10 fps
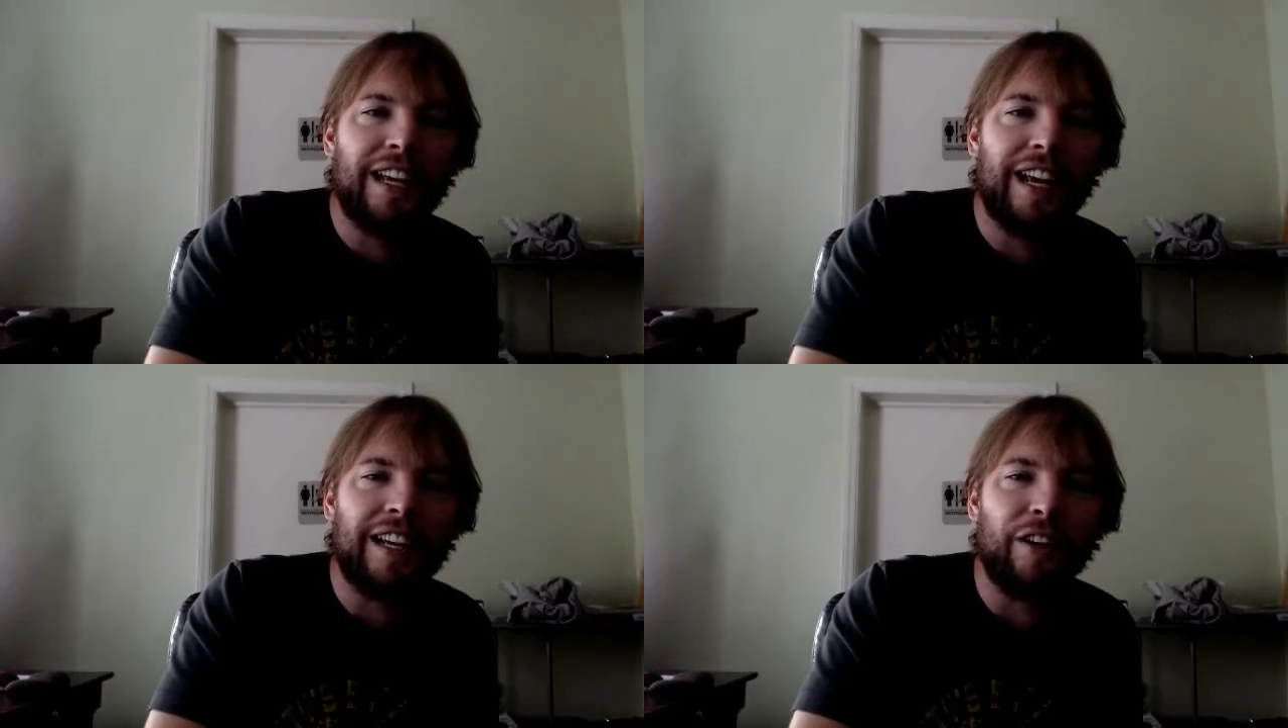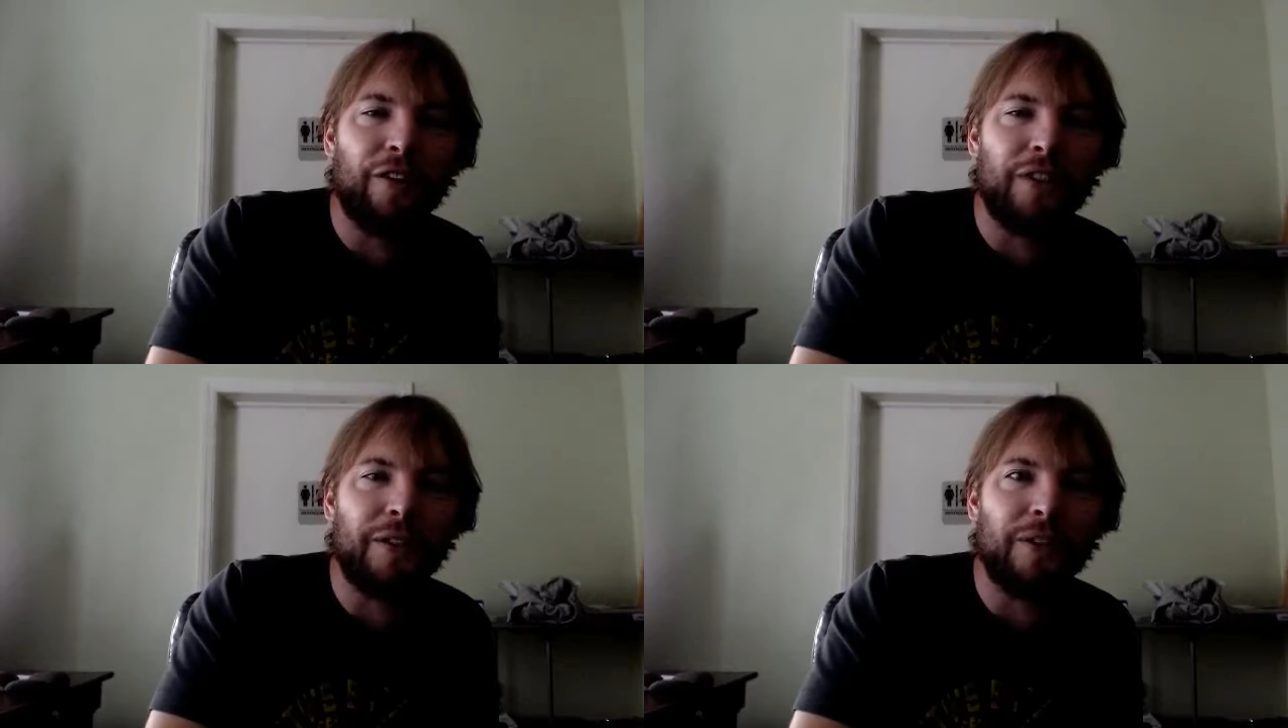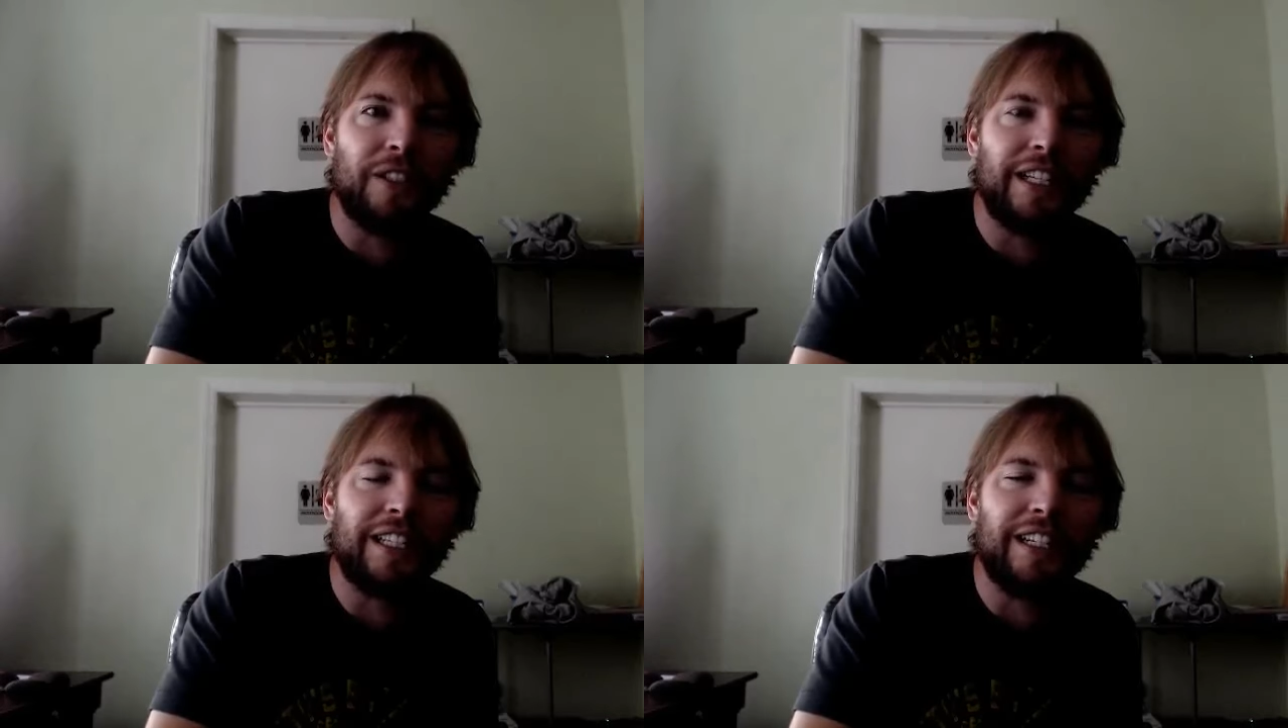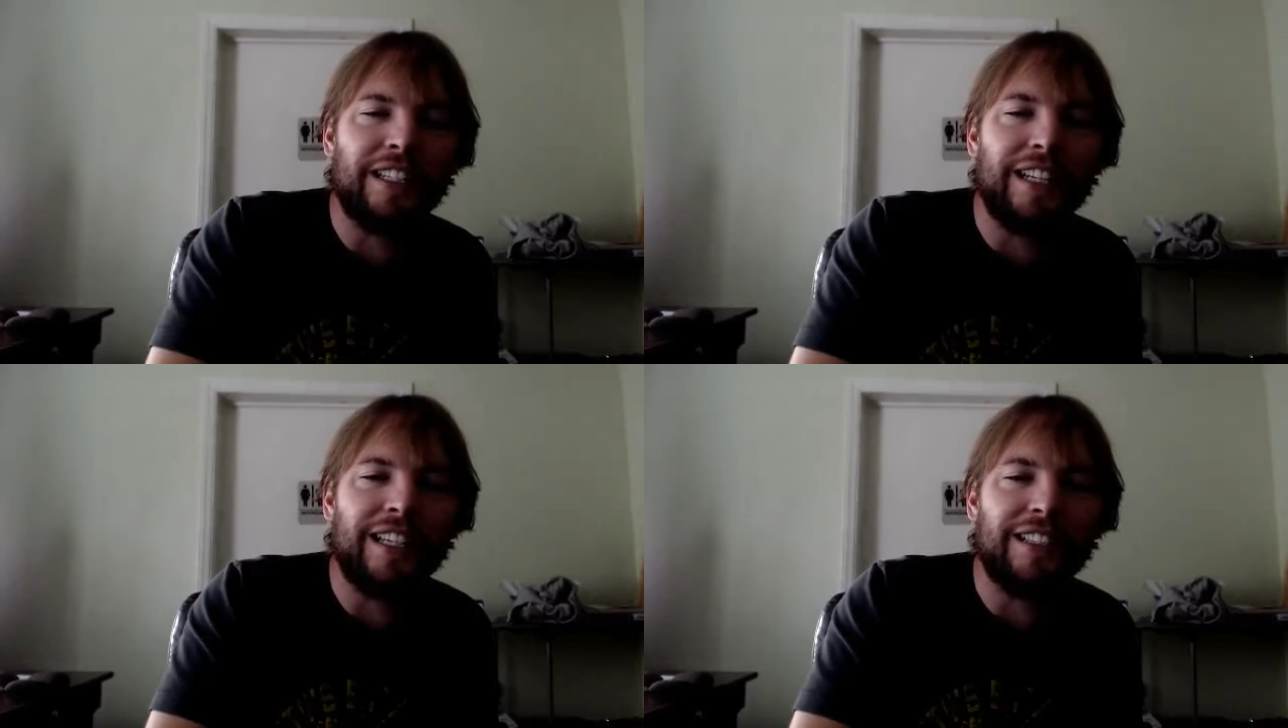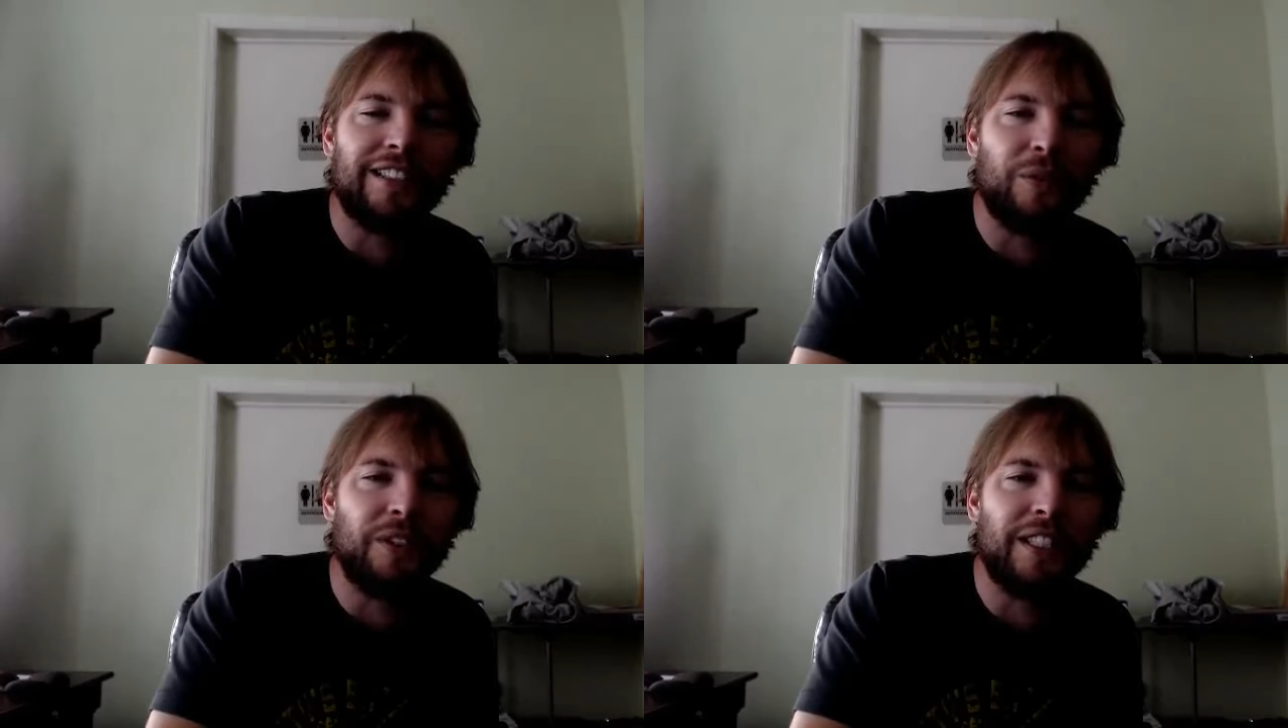and hopefully we'll take it down to
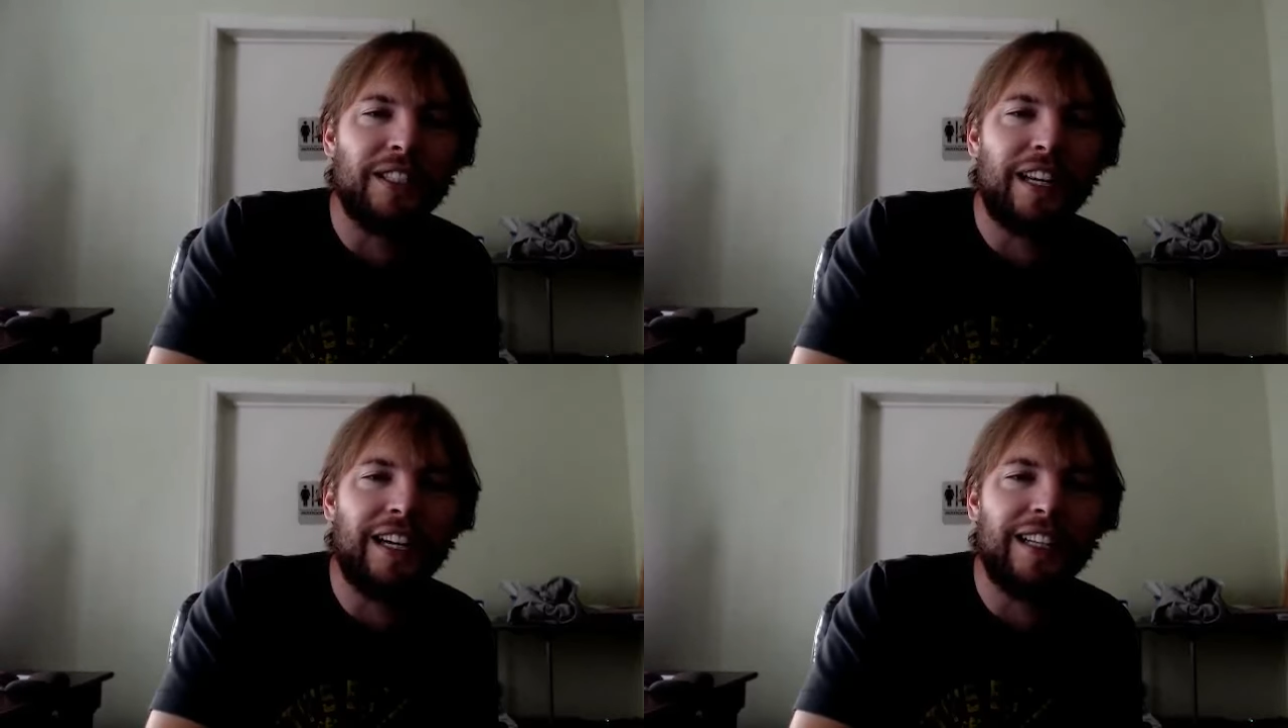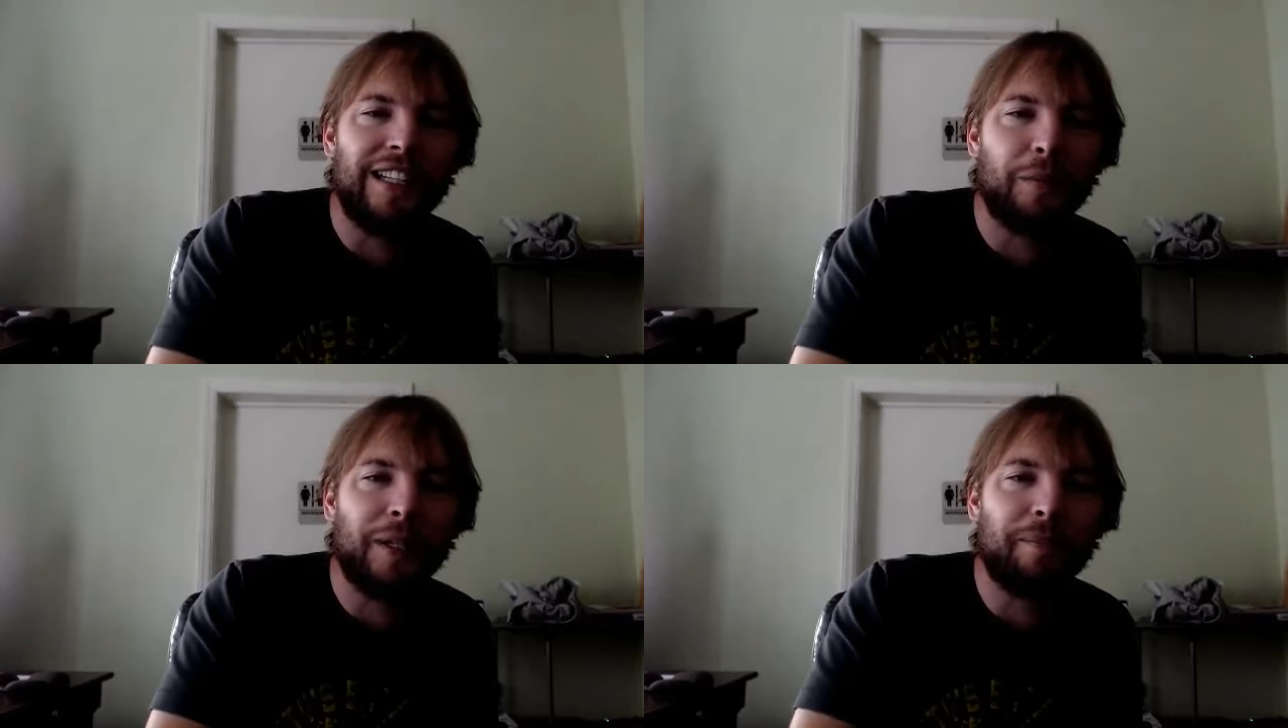8,000. We'll see. All right, thanks, bye.